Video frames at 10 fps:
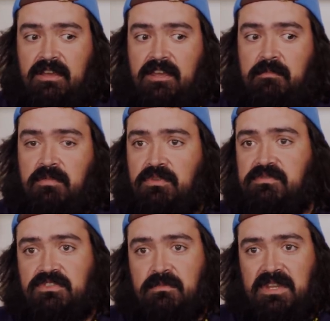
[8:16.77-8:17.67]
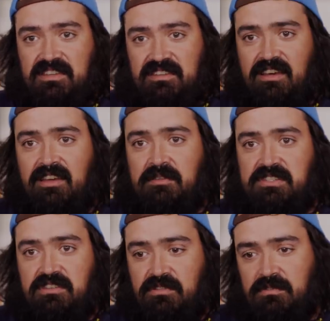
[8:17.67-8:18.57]
it moves so many times
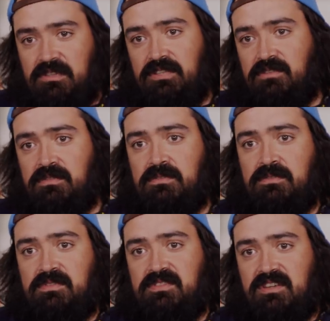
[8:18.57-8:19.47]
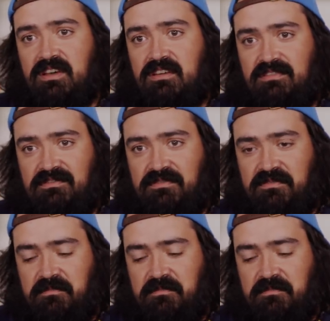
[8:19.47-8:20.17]
that you lose kind of